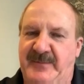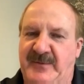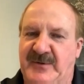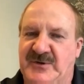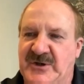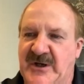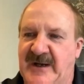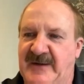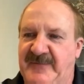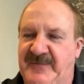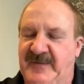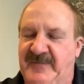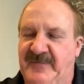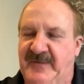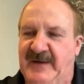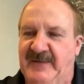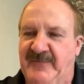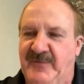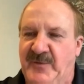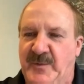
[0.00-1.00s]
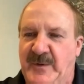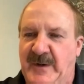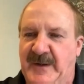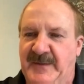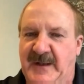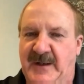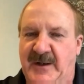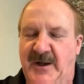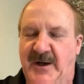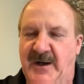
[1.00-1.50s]
Chef, if I ever won
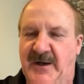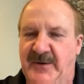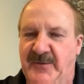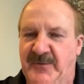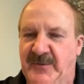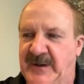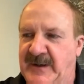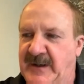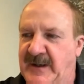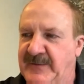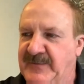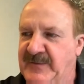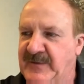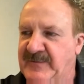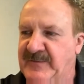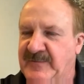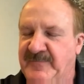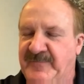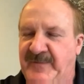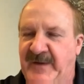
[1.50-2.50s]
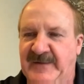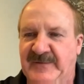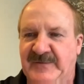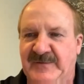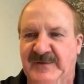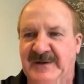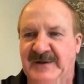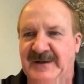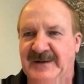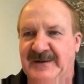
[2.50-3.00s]
the lottery, I'd just invest
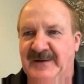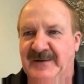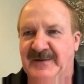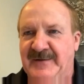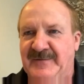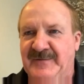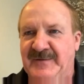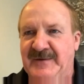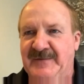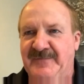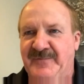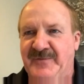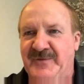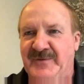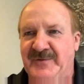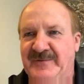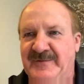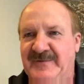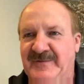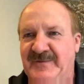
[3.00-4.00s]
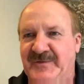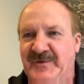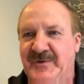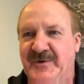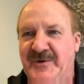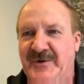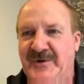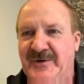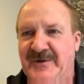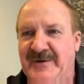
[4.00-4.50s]
it into the seafood
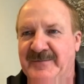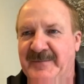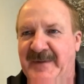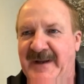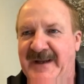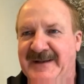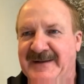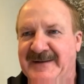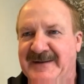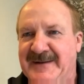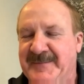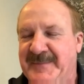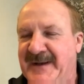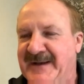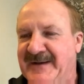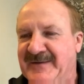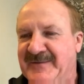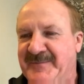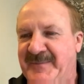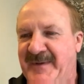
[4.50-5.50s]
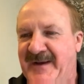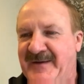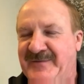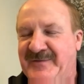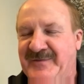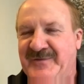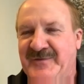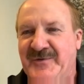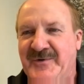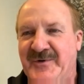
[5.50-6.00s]
store and make it the biggest,
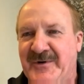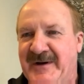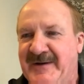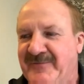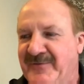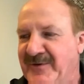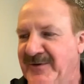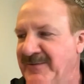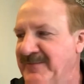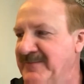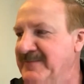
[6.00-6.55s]
best store ever.